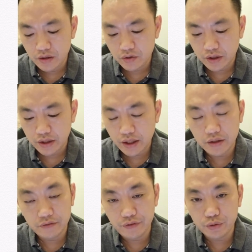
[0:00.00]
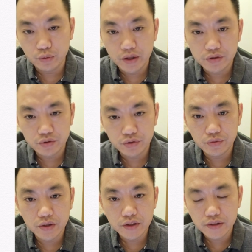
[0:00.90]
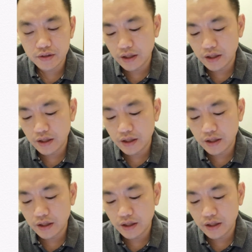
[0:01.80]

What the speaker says: Okay, there are a few ways to do this.